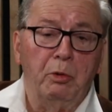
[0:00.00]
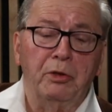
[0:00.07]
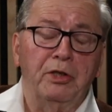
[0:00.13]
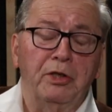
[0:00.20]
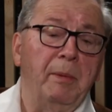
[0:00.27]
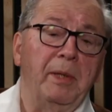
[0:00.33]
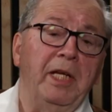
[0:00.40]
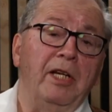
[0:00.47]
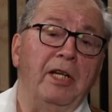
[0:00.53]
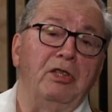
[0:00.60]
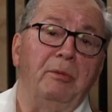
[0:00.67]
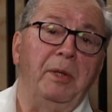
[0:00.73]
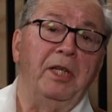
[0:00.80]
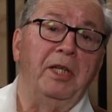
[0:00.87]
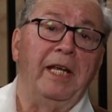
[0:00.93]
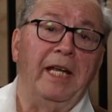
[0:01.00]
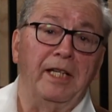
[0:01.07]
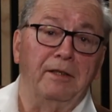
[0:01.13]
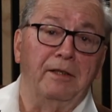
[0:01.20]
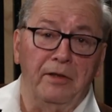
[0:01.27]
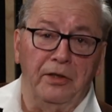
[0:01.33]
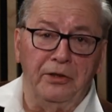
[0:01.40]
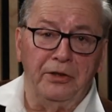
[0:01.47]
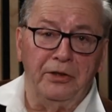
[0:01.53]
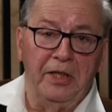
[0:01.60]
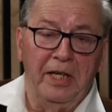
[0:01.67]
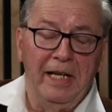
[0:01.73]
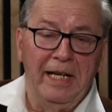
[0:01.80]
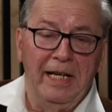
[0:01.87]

well, somebody has to be the head of this.